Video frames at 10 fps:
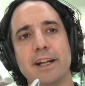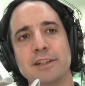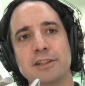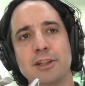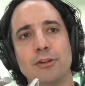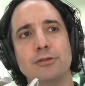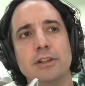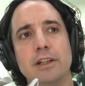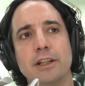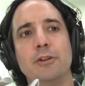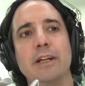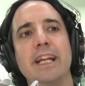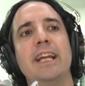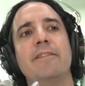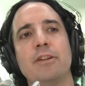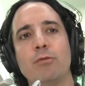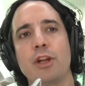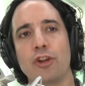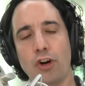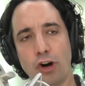And so, you know, even
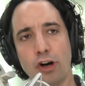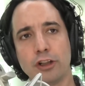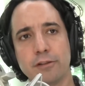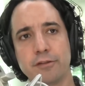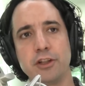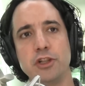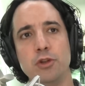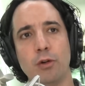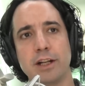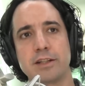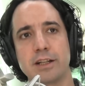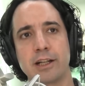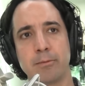with all of the U.S.